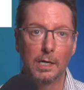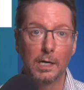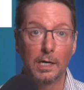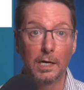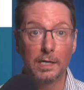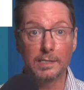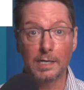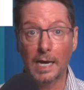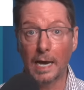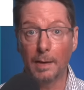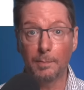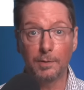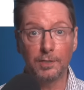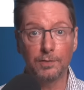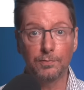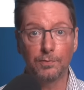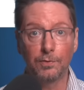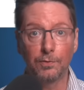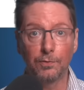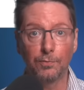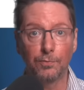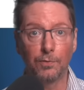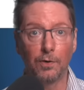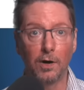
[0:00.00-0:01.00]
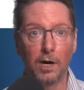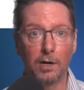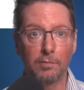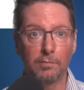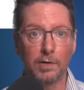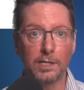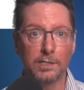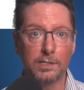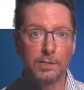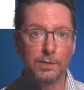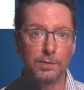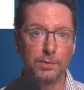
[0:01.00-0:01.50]
as Abbotsford Fire
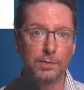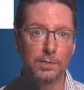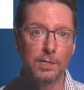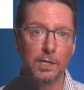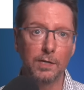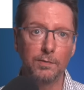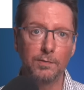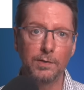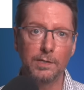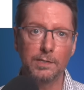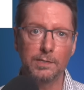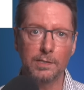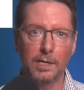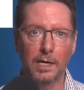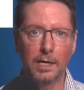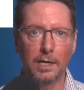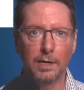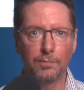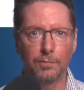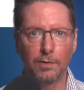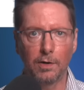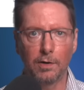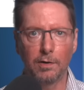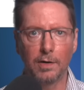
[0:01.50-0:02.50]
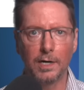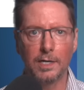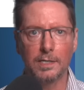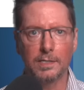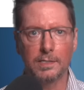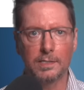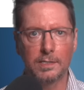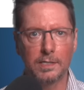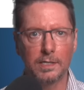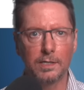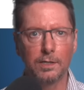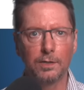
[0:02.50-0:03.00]
Rescue Service AFRS
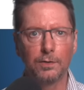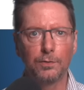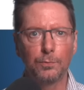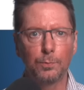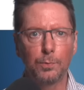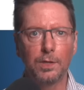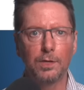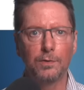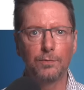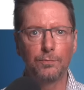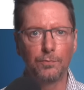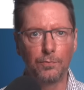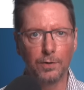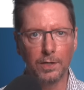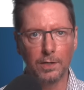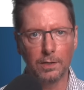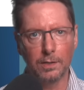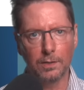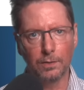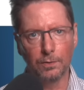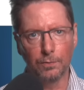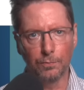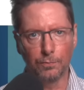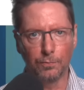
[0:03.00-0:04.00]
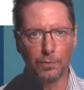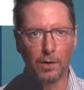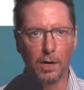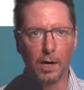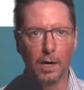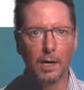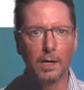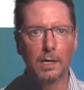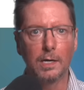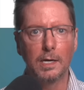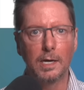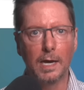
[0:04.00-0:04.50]
deals with a vehicle
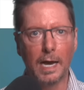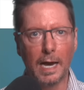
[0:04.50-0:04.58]
fire,